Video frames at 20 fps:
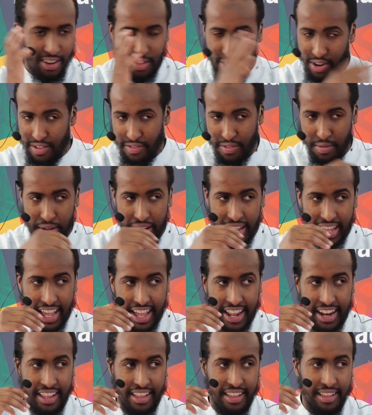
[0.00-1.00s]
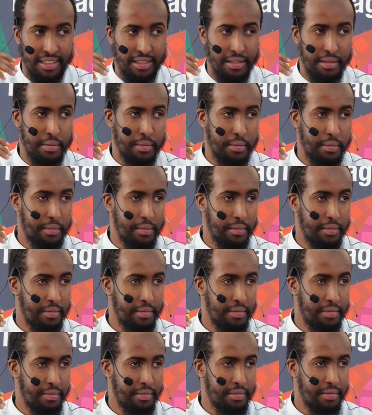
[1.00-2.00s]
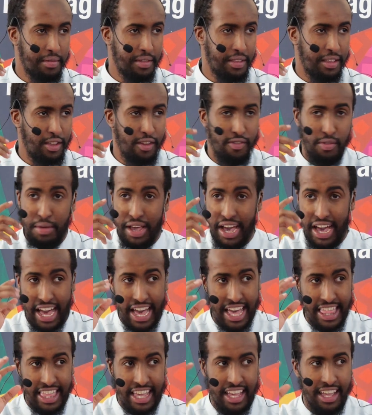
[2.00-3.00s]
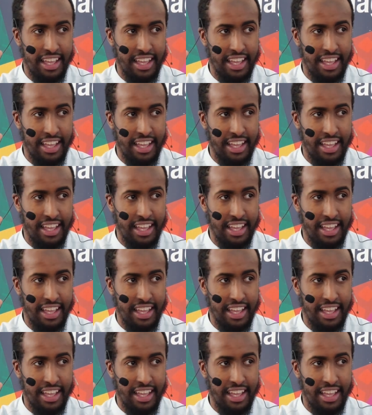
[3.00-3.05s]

Not everybody can. You have to be a hadiq,